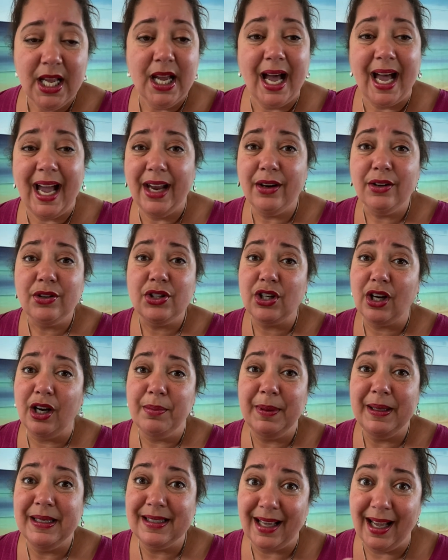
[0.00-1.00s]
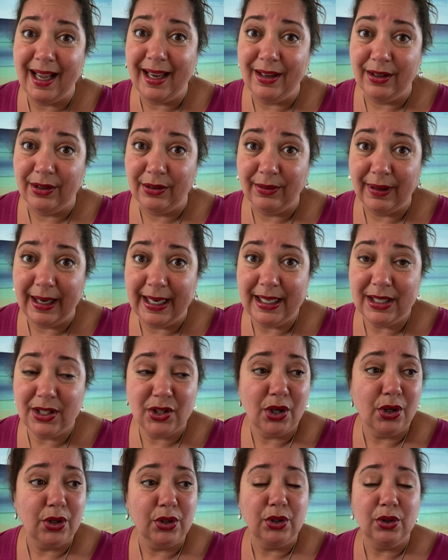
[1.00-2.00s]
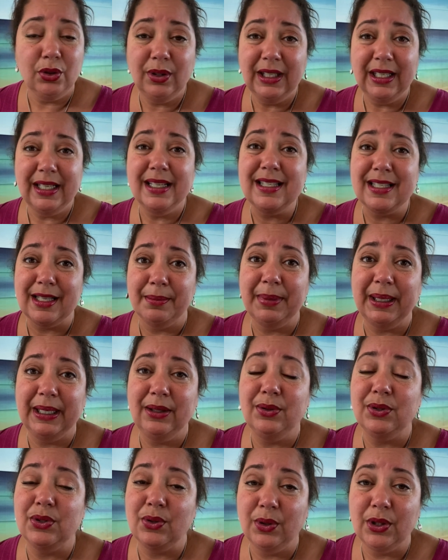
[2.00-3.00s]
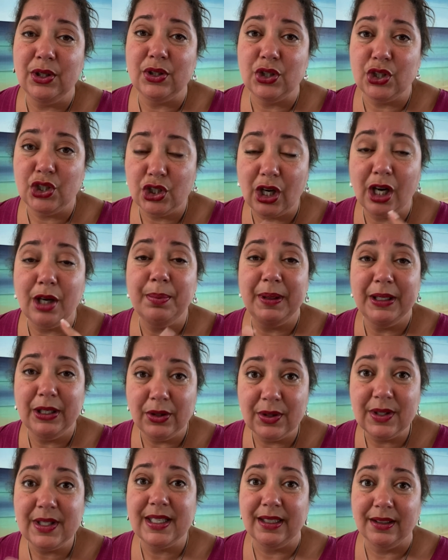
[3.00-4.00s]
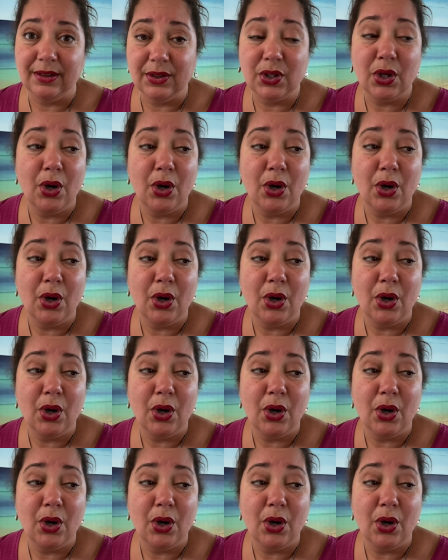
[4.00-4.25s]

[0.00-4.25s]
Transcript: Iron sharpens iron, right? So you need somebody who's going to sharpen your skills,